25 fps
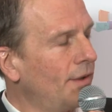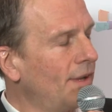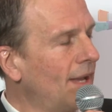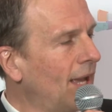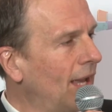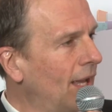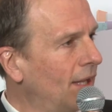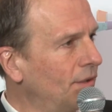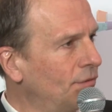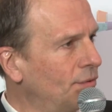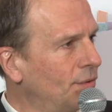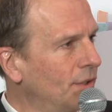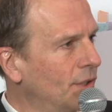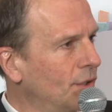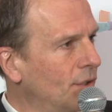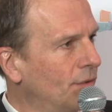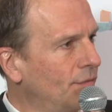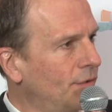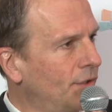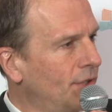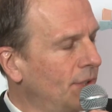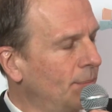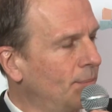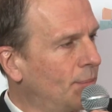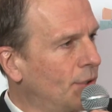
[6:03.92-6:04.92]
enhanced
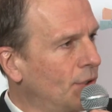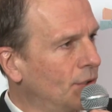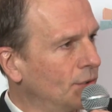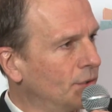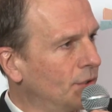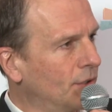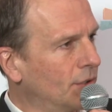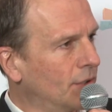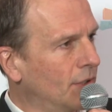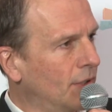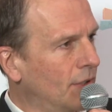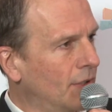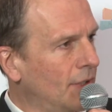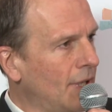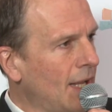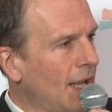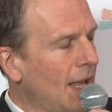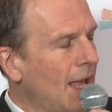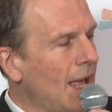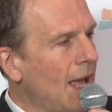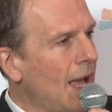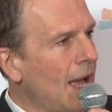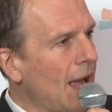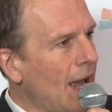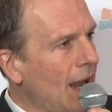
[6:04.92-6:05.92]
recovery protocol,
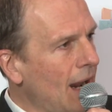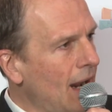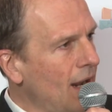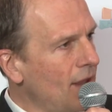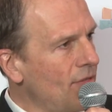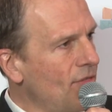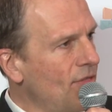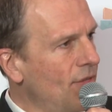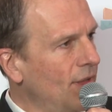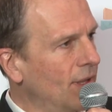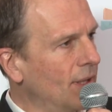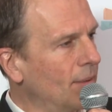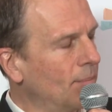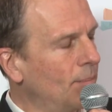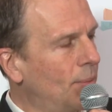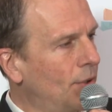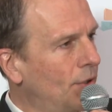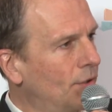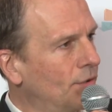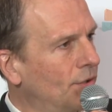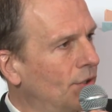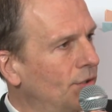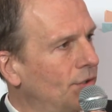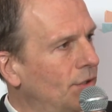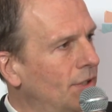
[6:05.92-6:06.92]
I think
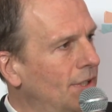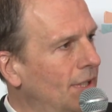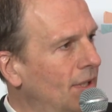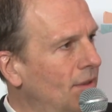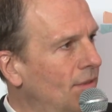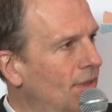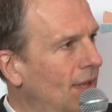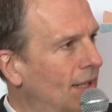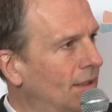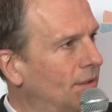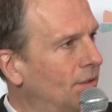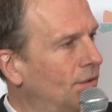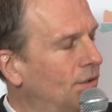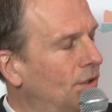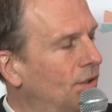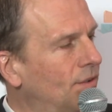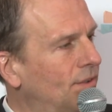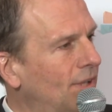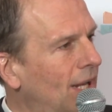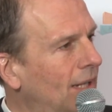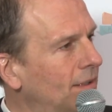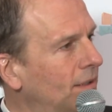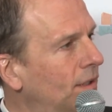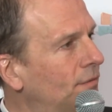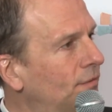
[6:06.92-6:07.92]
personally that the
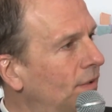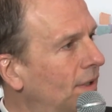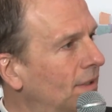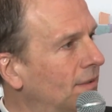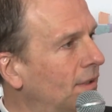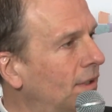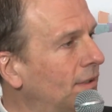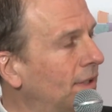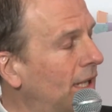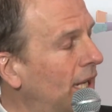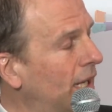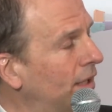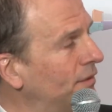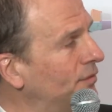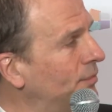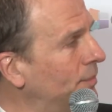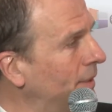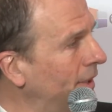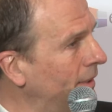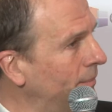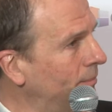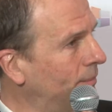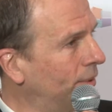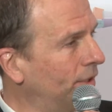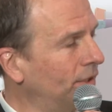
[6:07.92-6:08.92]
side effect that I've
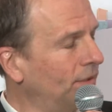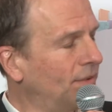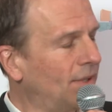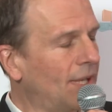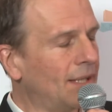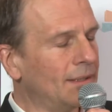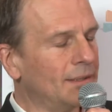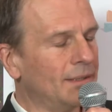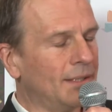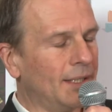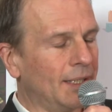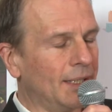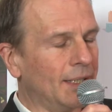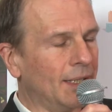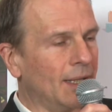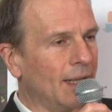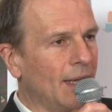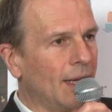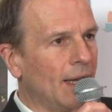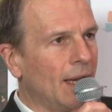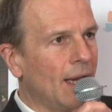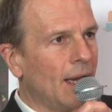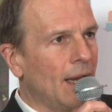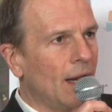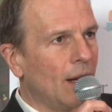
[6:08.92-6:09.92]
been presenting
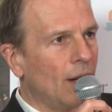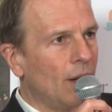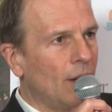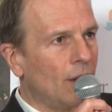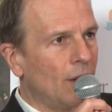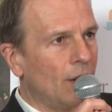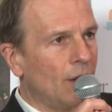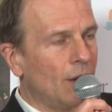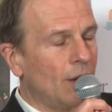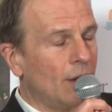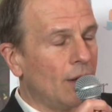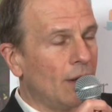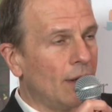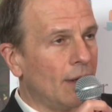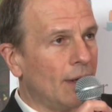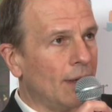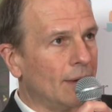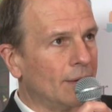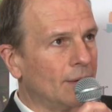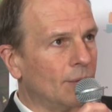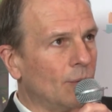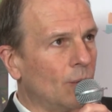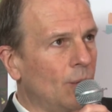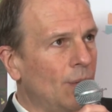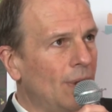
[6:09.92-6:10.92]

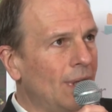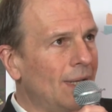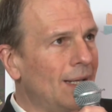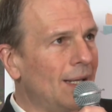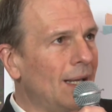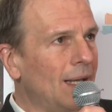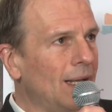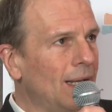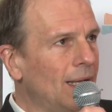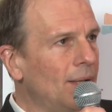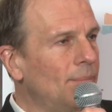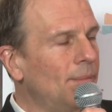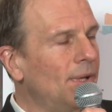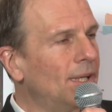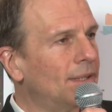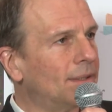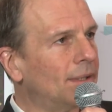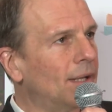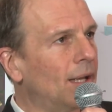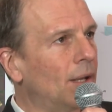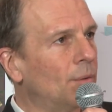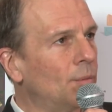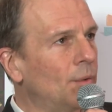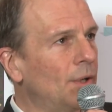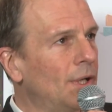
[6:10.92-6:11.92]
will
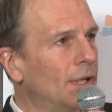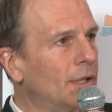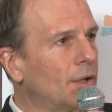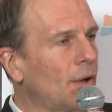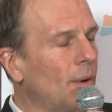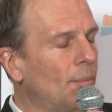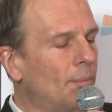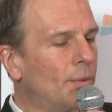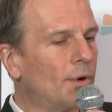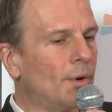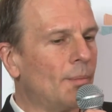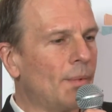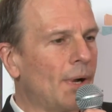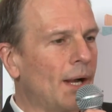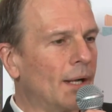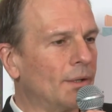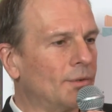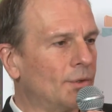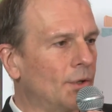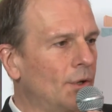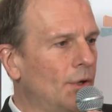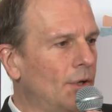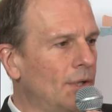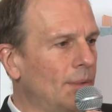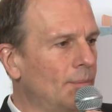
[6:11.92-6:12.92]
limit and will
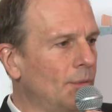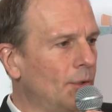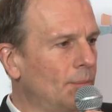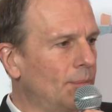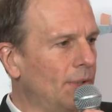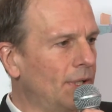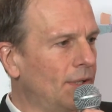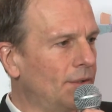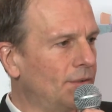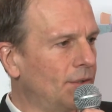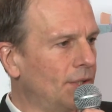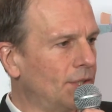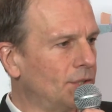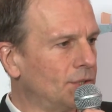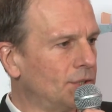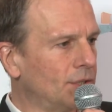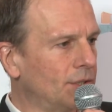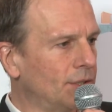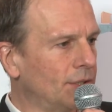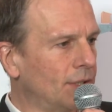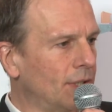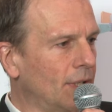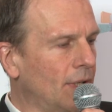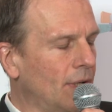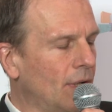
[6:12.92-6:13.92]
compromise early
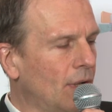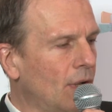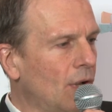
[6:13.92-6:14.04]
mobilization.